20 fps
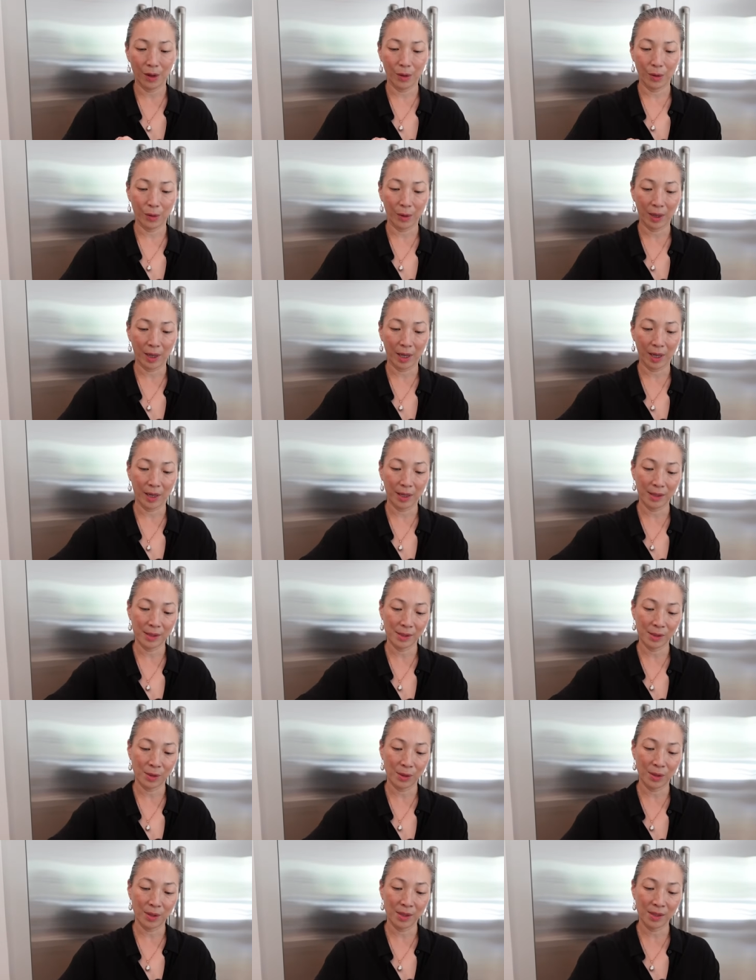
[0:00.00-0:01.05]
Okay,
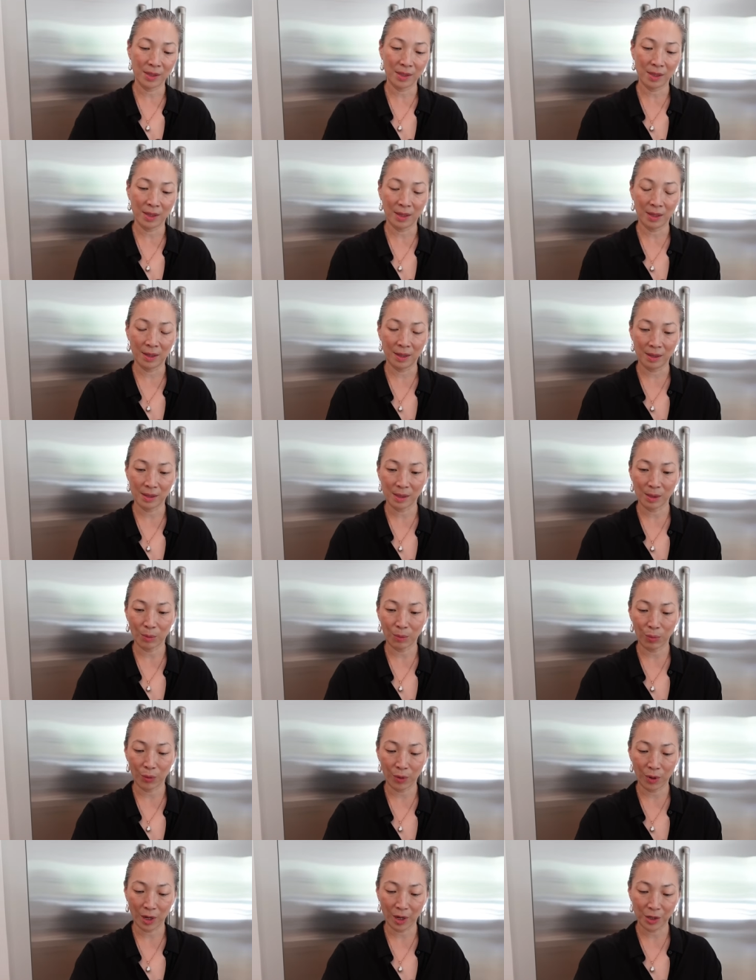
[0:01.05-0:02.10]
so this is
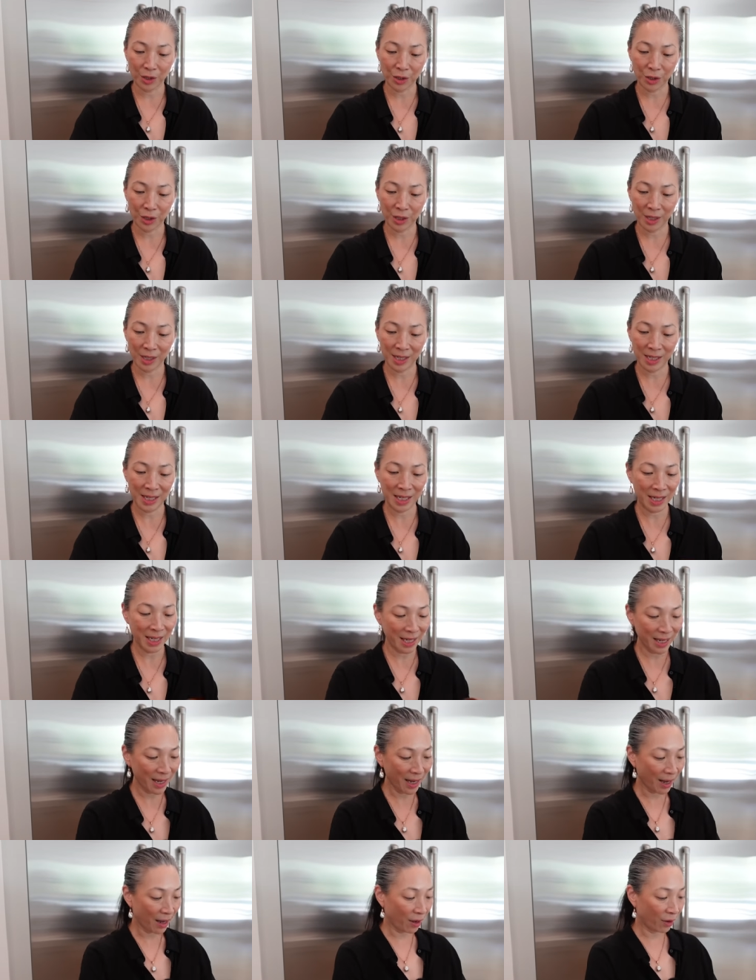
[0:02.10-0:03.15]
brush
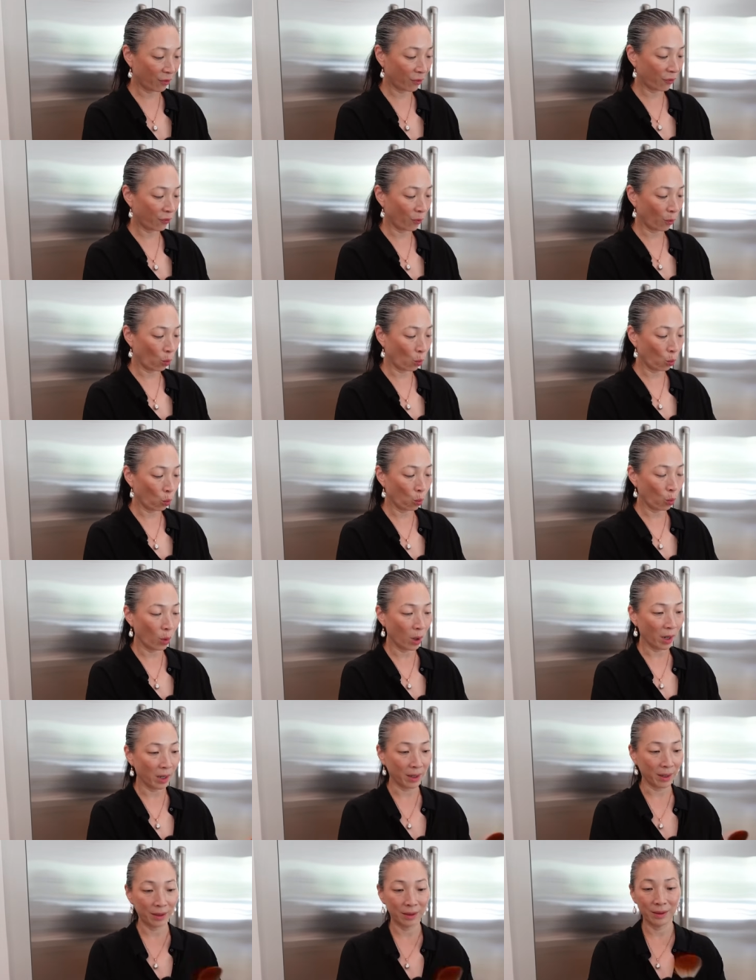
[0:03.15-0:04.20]

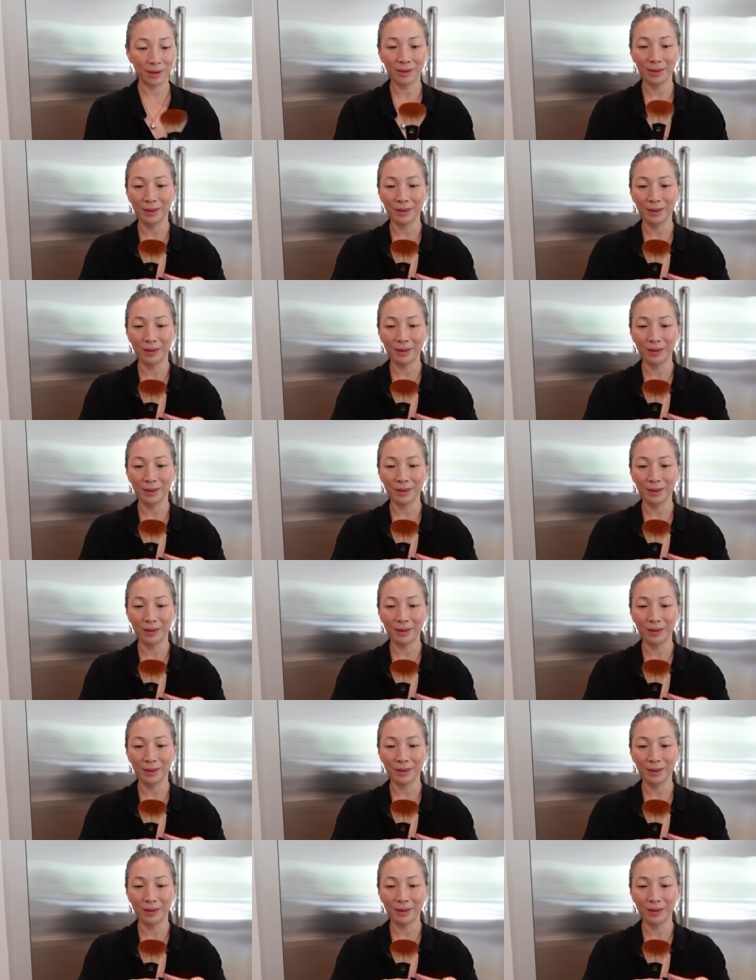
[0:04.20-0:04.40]
TF1.